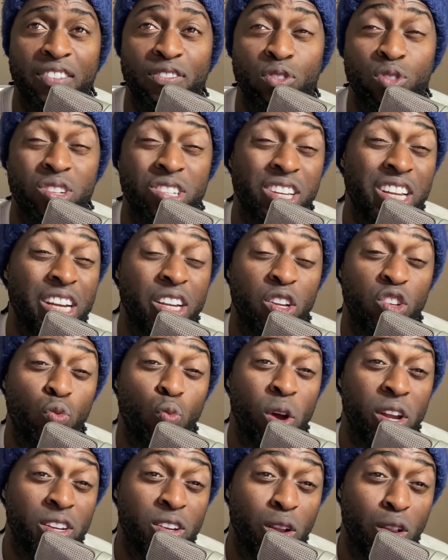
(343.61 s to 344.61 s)
For as little as
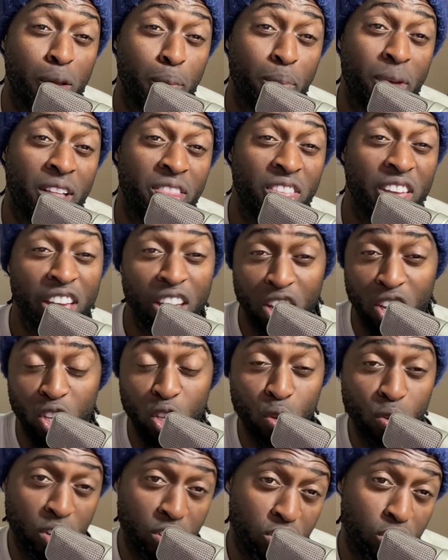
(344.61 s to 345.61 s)
$1 a month,
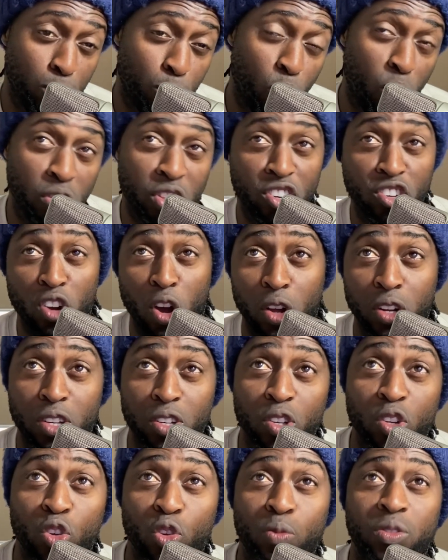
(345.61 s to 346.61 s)
you can support the Chocolate
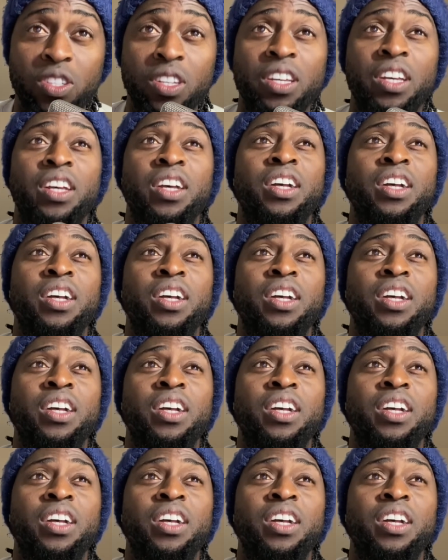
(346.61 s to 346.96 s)
Noobs.